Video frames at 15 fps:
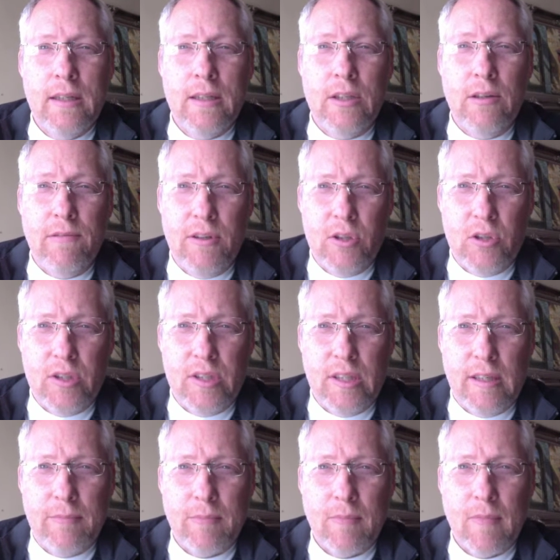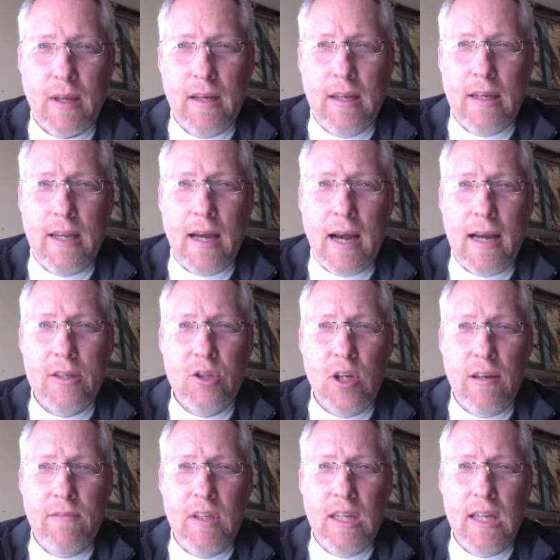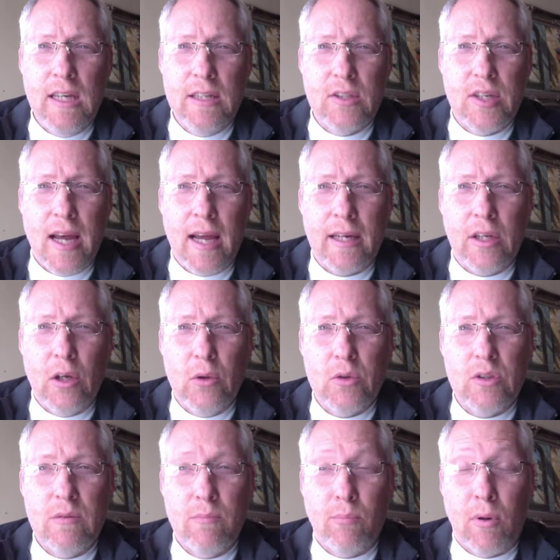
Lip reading: deficiency. Now, IGFD is diagnosed